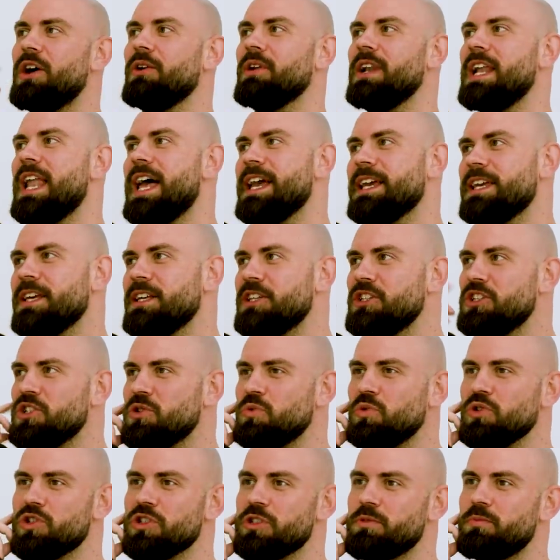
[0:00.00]
sell
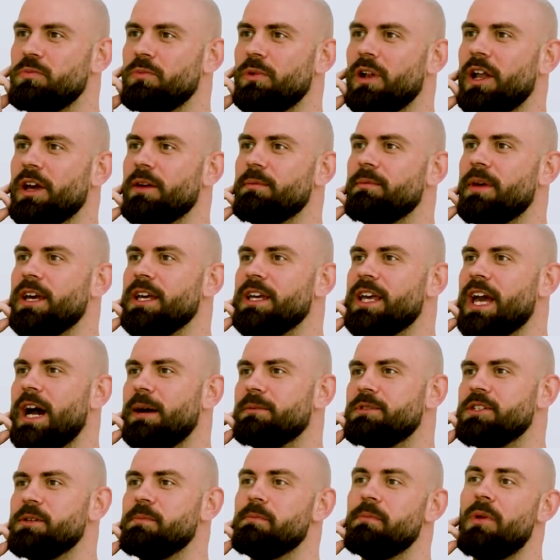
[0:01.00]
leggings we'll just like make
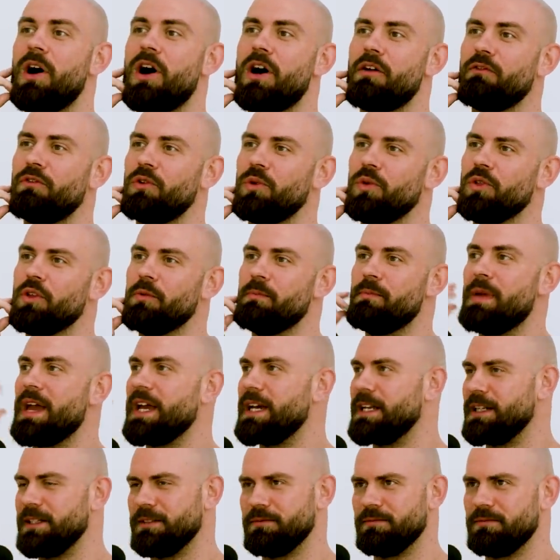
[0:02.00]
Captain Marvel the
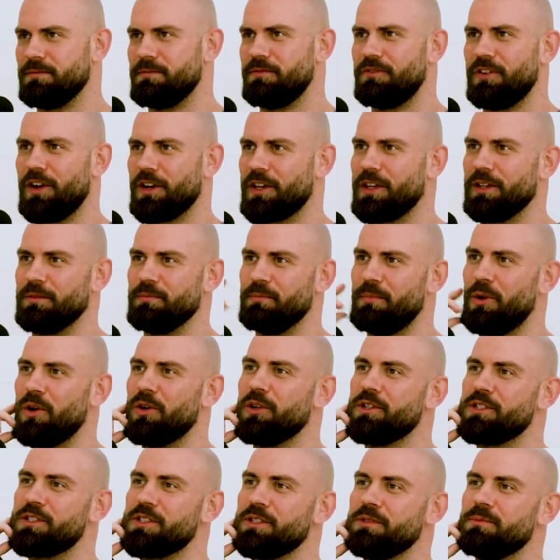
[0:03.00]
main fucking
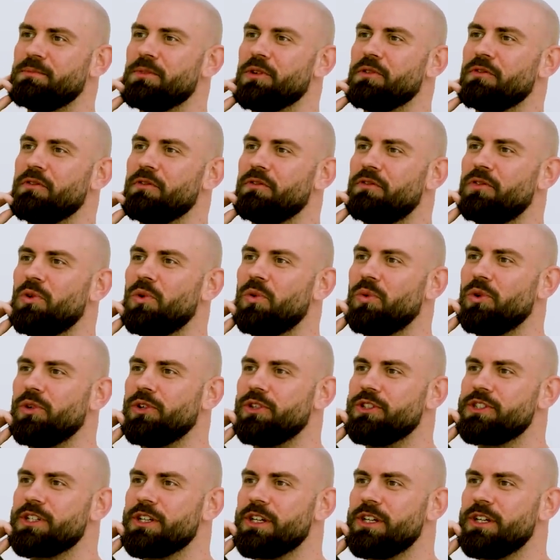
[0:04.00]
person moving
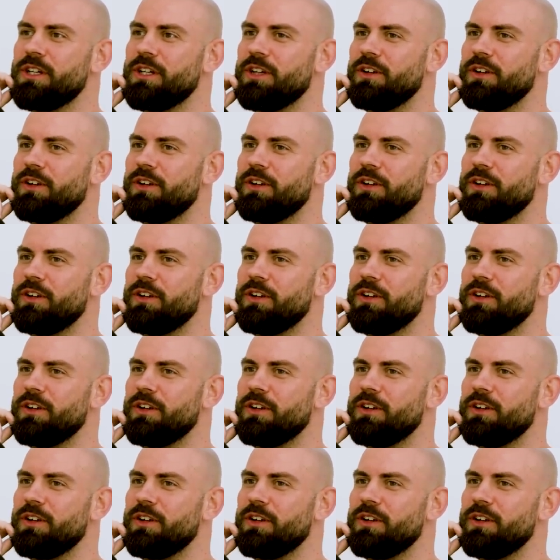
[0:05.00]
forwards